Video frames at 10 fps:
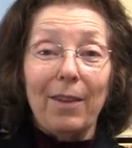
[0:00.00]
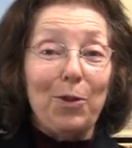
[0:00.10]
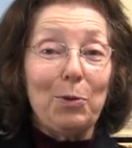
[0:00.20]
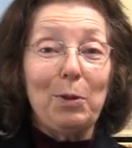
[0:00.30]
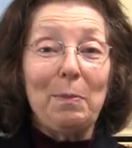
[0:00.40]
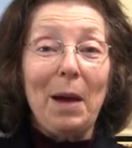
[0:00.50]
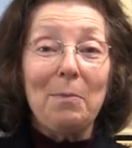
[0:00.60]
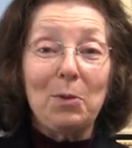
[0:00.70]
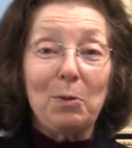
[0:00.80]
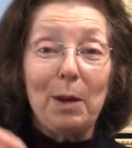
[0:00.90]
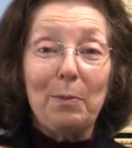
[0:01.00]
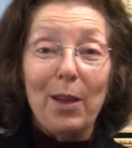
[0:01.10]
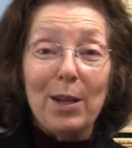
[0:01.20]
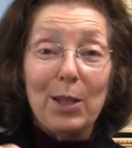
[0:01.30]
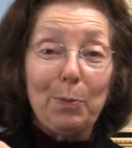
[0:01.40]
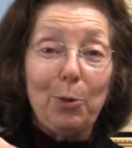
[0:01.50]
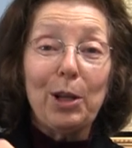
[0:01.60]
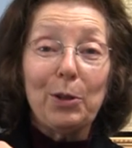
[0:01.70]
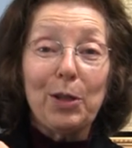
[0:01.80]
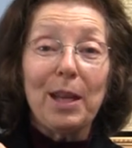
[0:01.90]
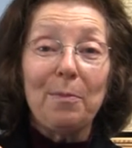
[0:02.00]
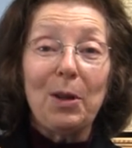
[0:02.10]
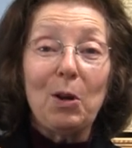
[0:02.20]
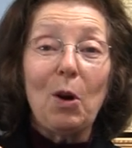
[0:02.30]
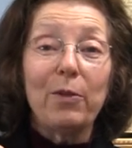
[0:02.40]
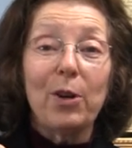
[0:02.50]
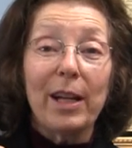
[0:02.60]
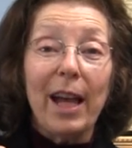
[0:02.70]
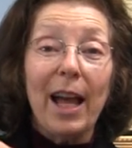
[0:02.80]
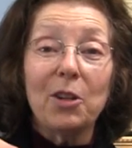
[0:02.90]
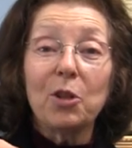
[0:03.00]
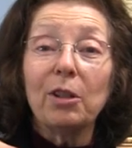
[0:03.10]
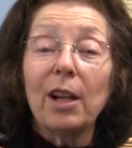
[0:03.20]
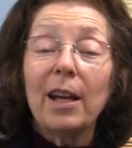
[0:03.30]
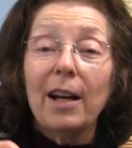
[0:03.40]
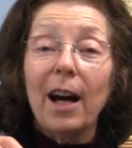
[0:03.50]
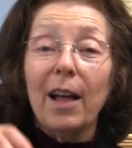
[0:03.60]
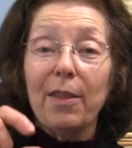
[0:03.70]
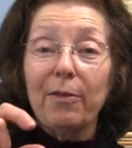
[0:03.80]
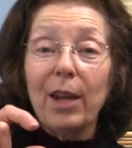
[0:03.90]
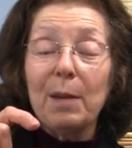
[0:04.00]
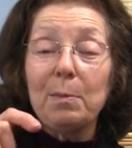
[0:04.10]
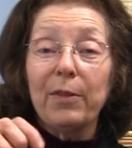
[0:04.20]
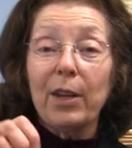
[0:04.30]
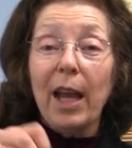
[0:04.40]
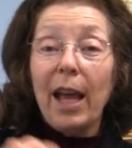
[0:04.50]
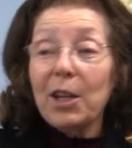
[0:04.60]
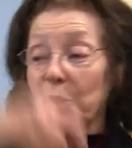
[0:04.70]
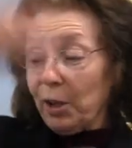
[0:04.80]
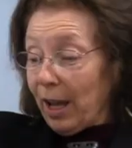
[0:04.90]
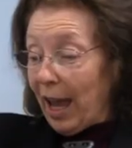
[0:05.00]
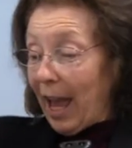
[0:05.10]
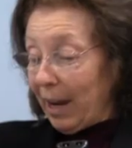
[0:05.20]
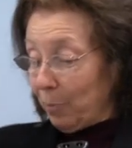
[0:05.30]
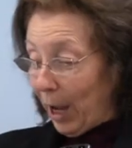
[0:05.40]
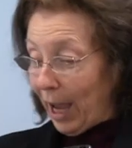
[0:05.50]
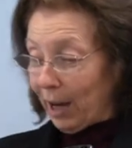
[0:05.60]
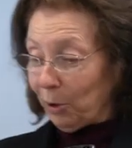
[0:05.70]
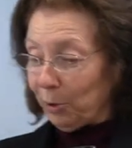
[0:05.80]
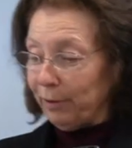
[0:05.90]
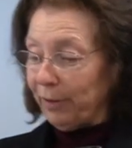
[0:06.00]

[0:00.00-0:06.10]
If you remember, we sprinkled something over a candle, uh, the flame of a candle, and we had a little